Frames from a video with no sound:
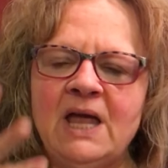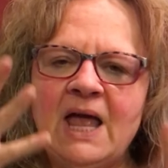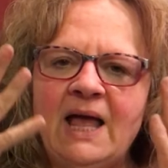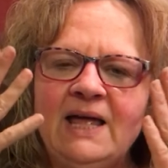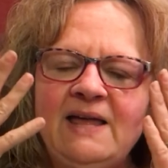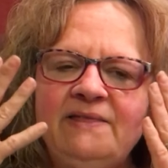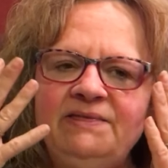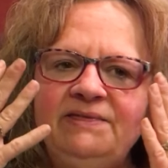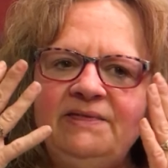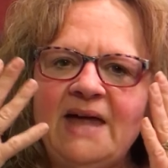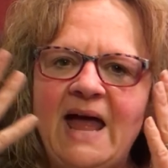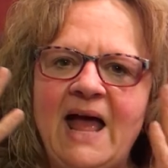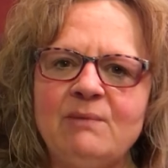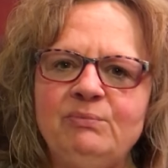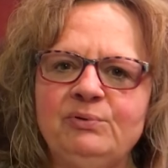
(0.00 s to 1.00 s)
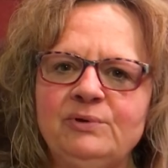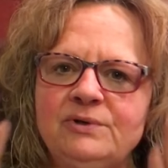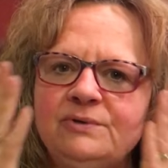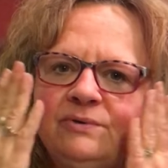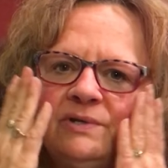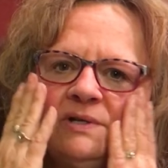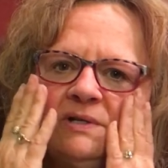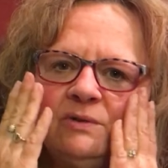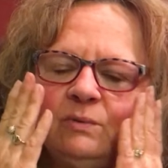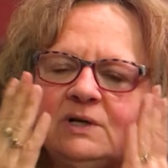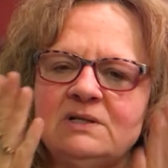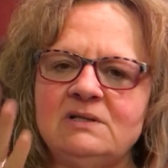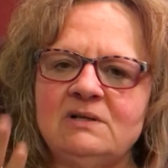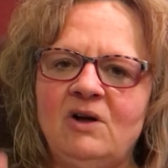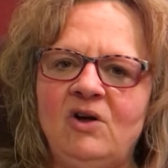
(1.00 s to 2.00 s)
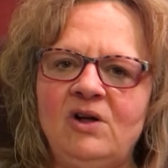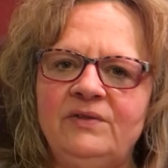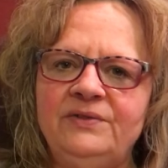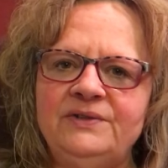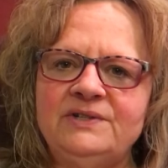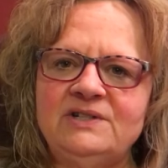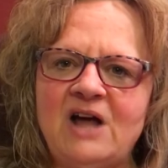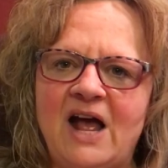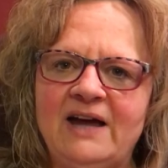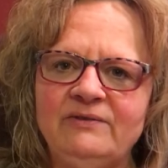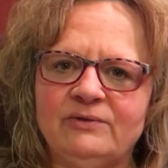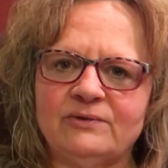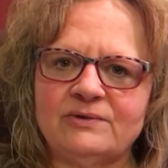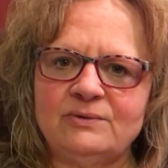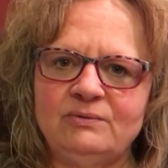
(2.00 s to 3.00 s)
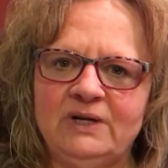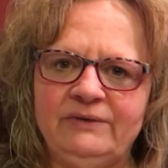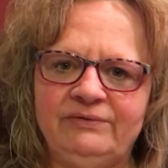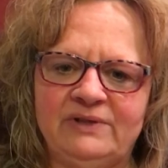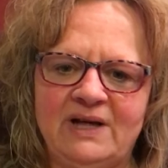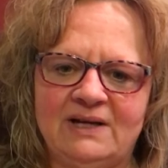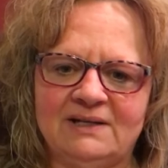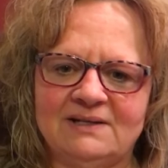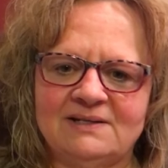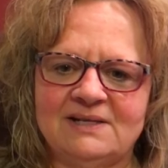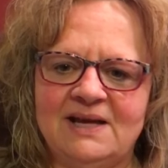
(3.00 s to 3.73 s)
And that produces what's called the diver's reflex.